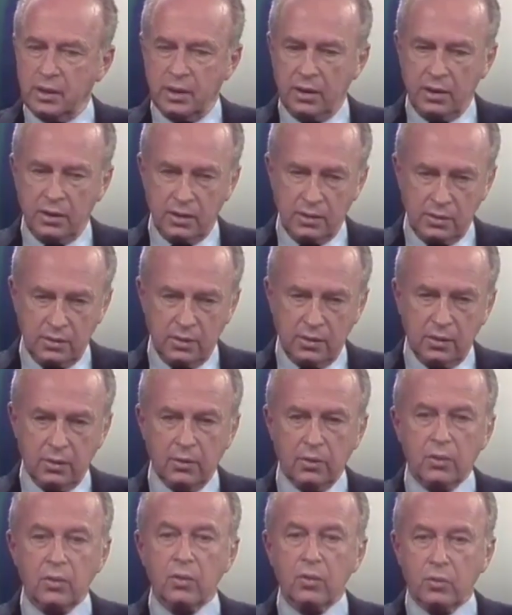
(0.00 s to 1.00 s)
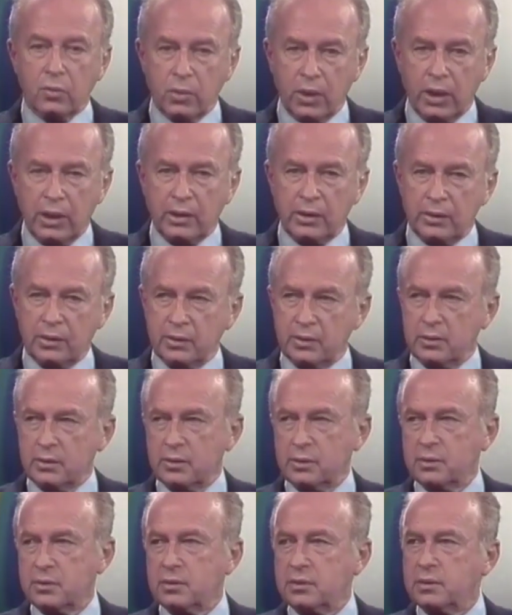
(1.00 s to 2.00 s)
We found that
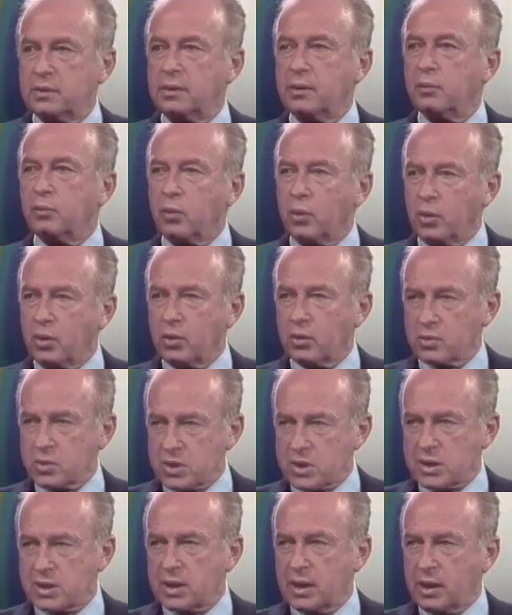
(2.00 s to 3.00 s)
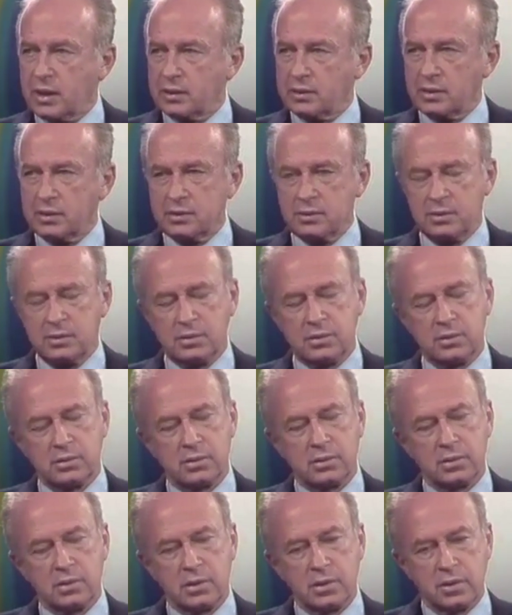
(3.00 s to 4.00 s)
when the
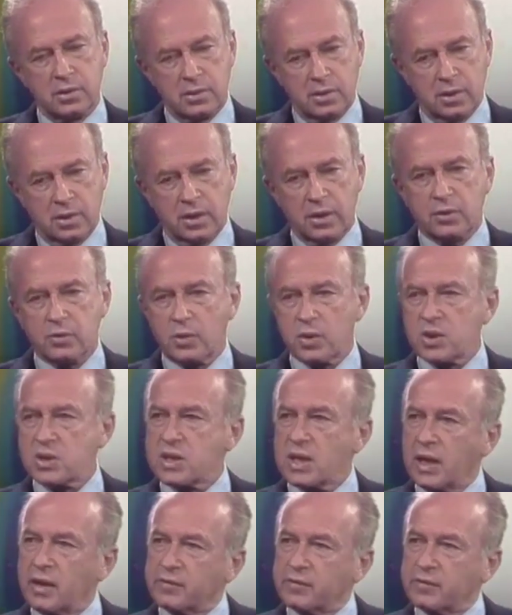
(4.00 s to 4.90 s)
war started,